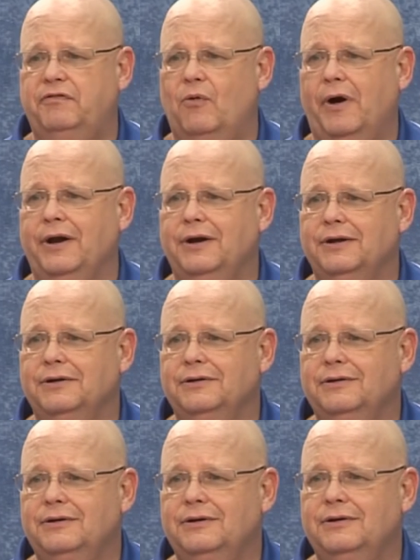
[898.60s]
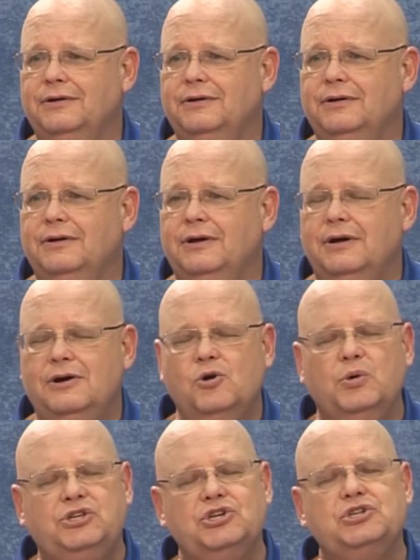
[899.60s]
for it.
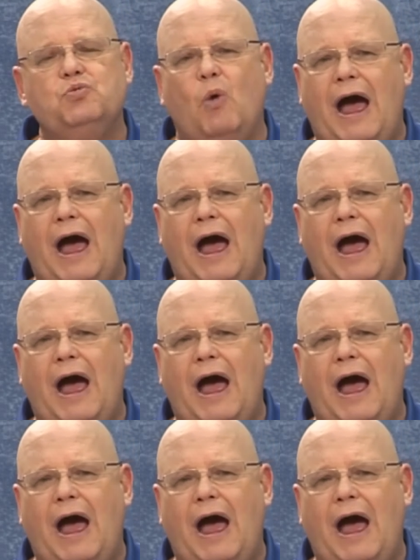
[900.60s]
Which is